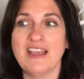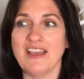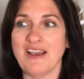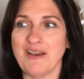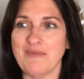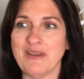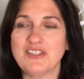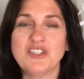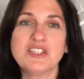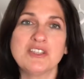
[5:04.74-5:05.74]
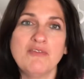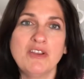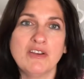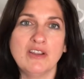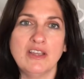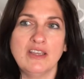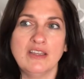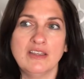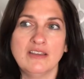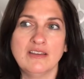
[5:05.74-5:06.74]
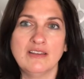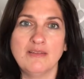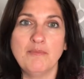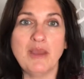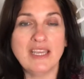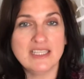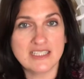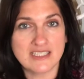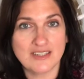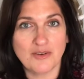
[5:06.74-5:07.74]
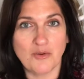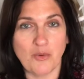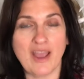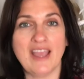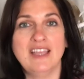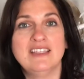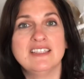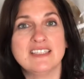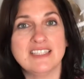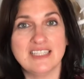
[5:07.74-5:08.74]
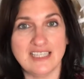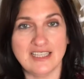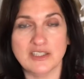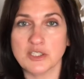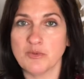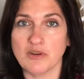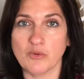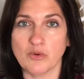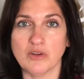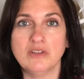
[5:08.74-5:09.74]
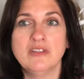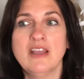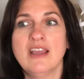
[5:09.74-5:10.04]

Um, it's just a very base way to see the spirit world.